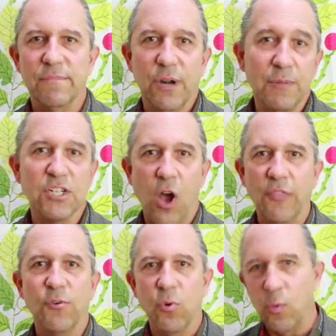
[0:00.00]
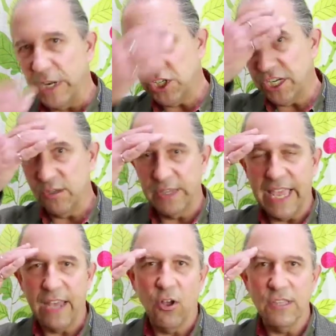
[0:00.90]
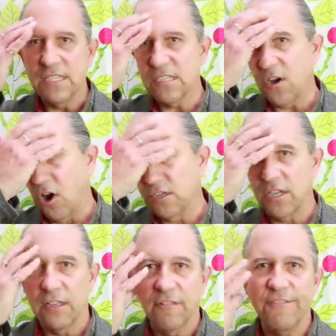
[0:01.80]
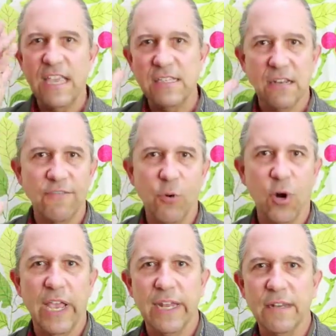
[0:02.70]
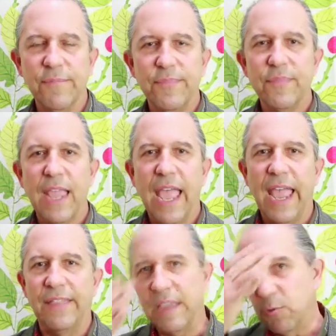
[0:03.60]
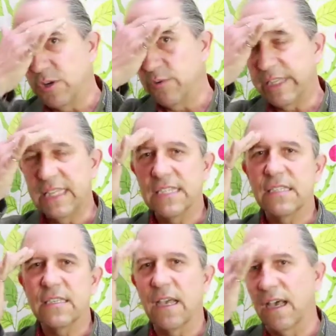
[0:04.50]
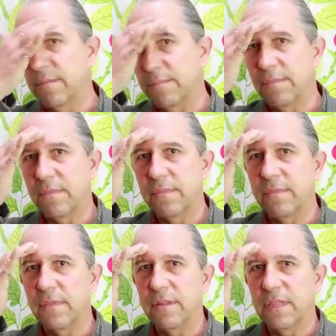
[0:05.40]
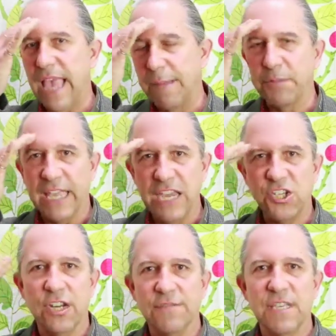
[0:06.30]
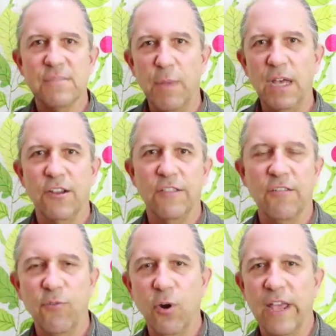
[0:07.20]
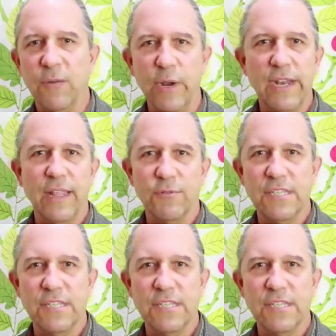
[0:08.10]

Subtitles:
pretty much gone through a windshield. They had all these scars on their face and forehead. And they were doing this, the application of this mud on their forehead. And one day they